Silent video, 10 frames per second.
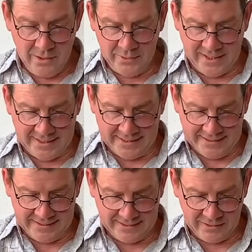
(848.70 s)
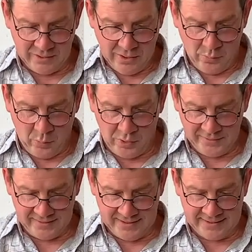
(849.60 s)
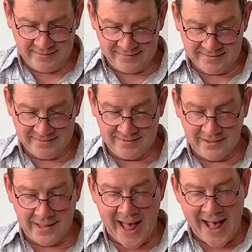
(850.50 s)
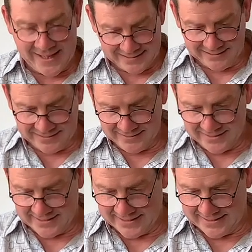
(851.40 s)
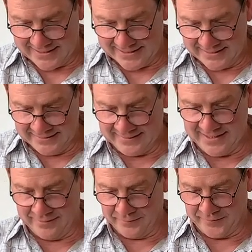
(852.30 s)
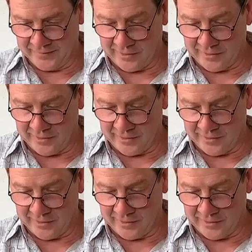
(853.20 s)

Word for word: Okay. What is Salal? Uh, Dave